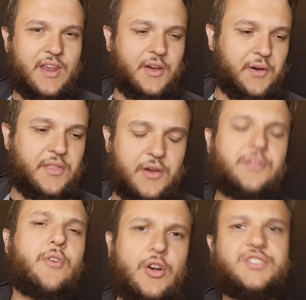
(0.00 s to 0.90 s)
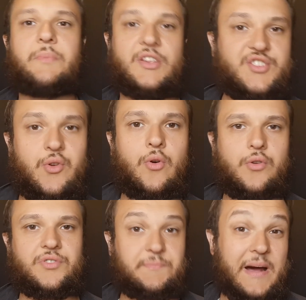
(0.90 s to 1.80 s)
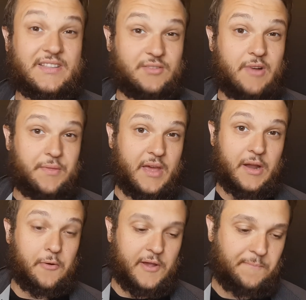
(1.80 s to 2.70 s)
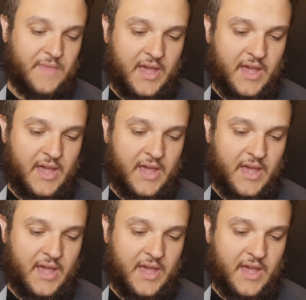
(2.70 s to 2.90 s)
and there are some historical spots around that area.